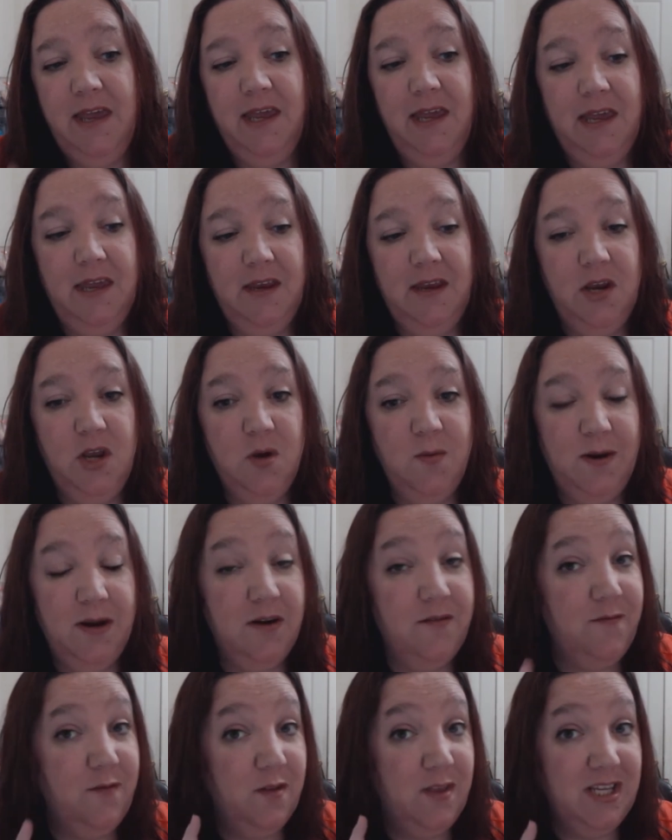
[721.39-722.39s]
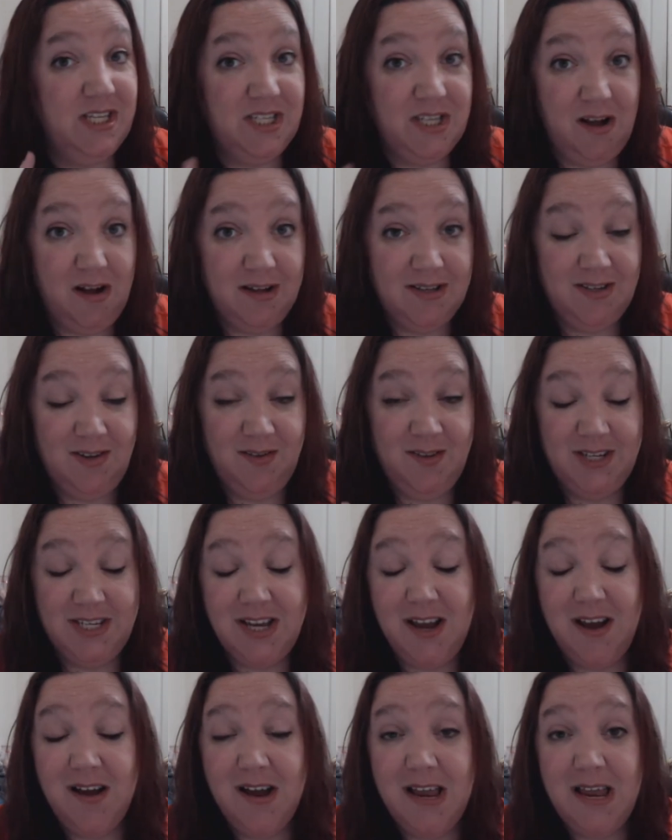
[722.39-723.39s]
a new winner for the socks all the
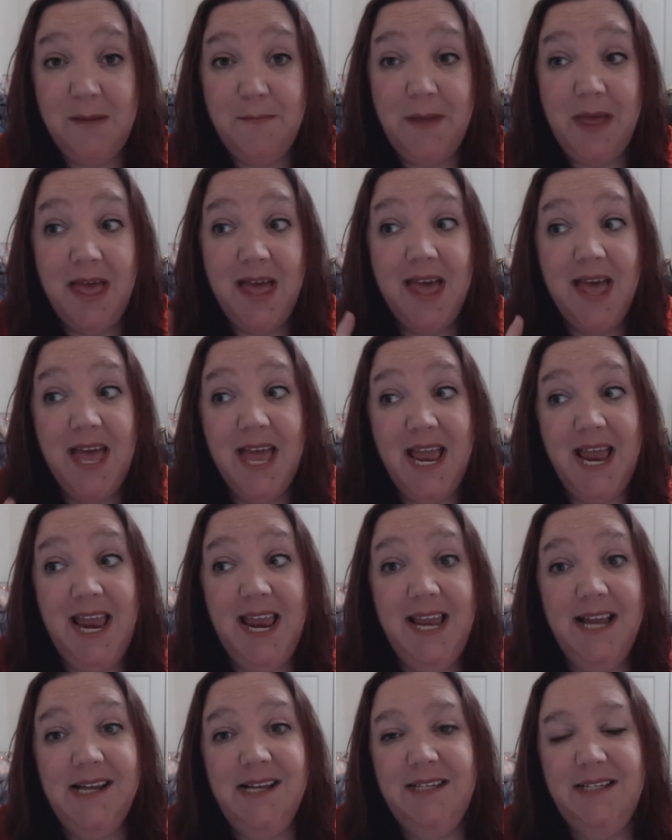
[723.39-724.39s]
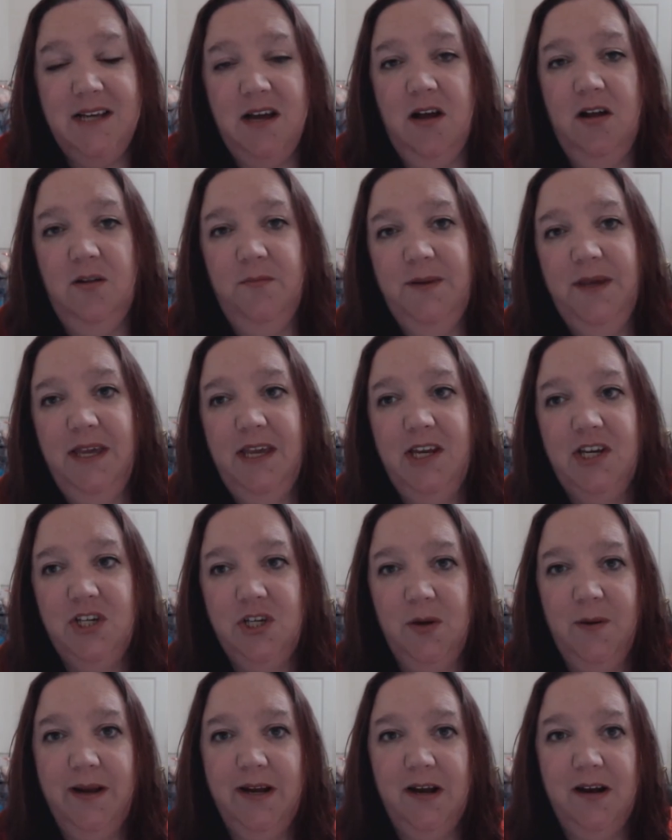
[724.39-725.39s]
time. And I'll be
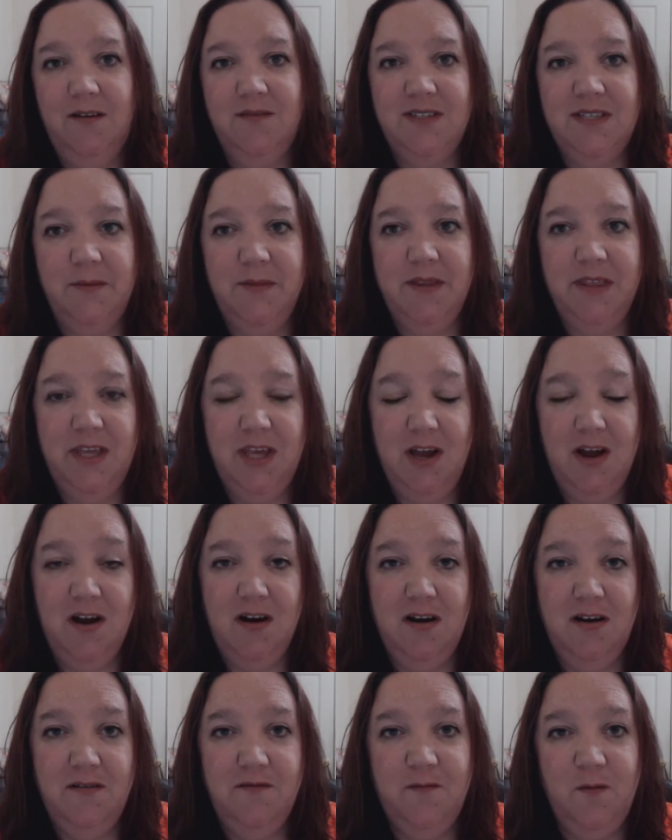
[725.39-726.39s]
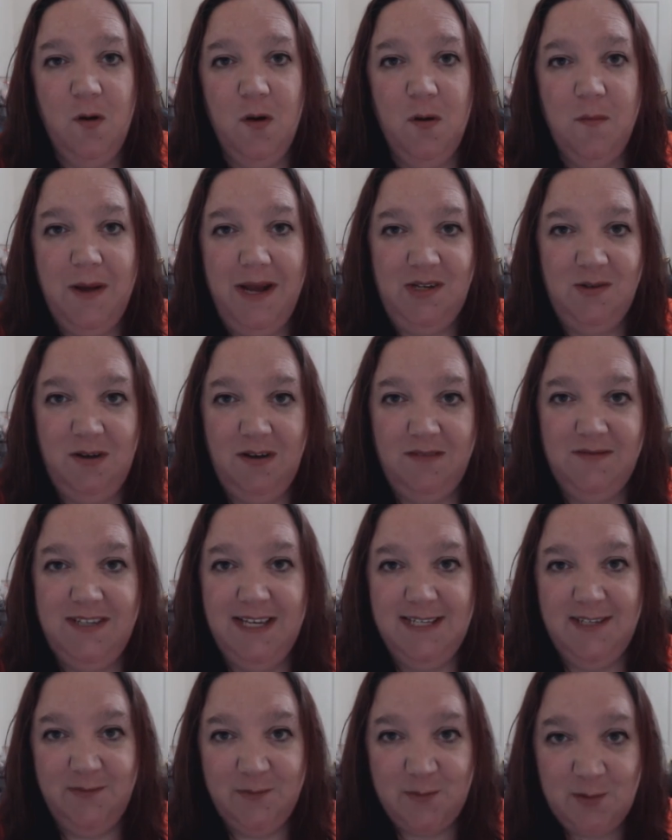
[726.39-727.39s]
showing off some of the yarn for my 12
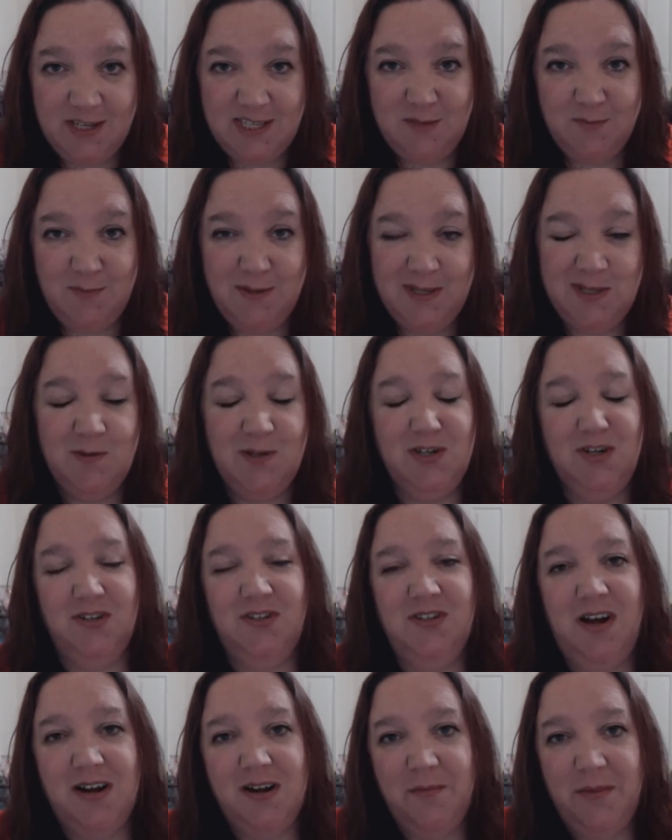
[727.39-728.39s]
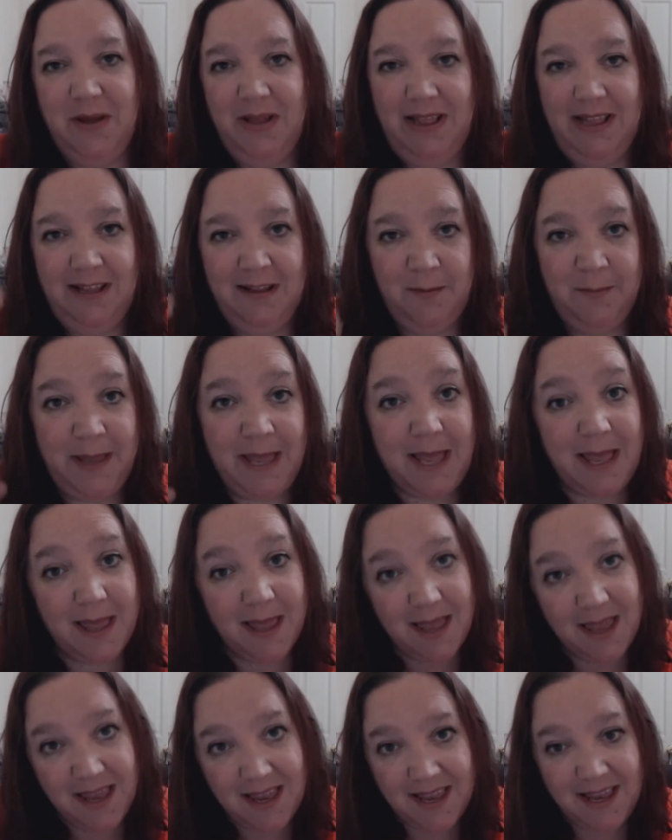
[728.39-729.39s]
days of Christmas, which I'll talk about a little bit
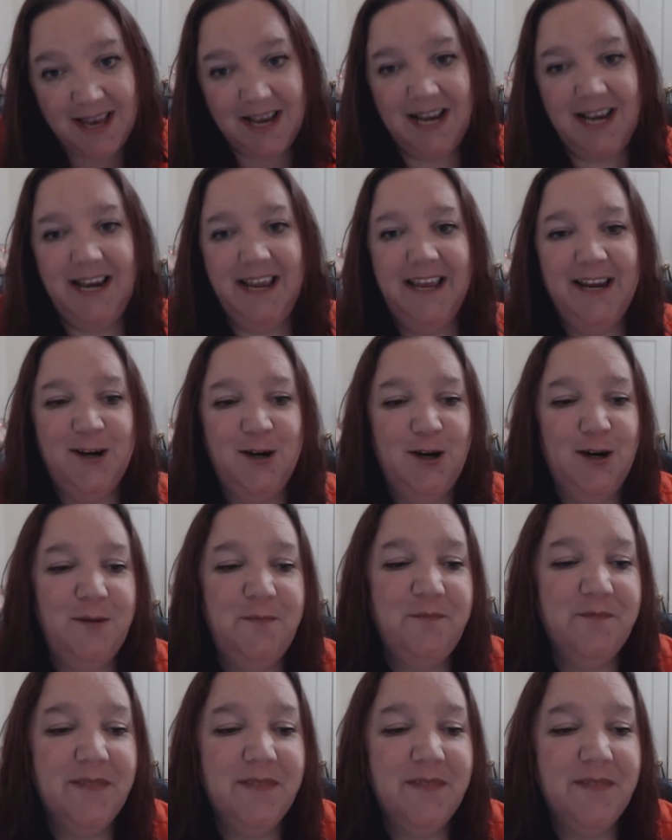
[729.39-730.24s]
later.